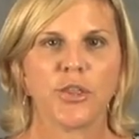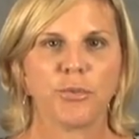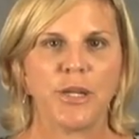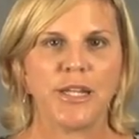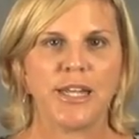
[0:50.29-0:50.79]

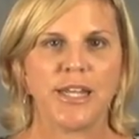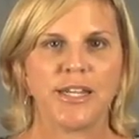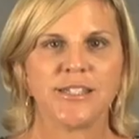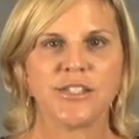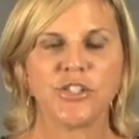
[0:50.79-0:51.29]
3
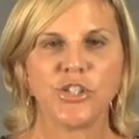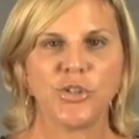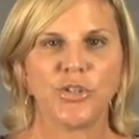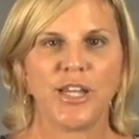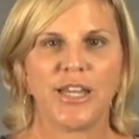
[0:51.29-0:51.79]
days,
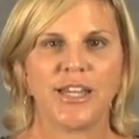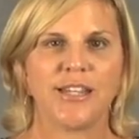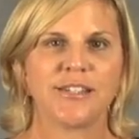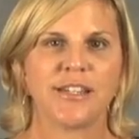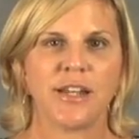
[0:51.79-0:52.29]
2
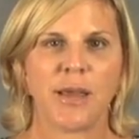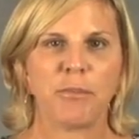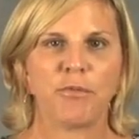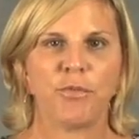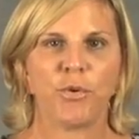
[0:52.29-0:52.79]
days, the night
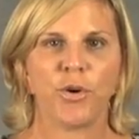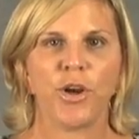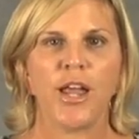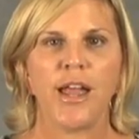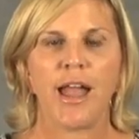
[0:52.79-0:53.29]
before,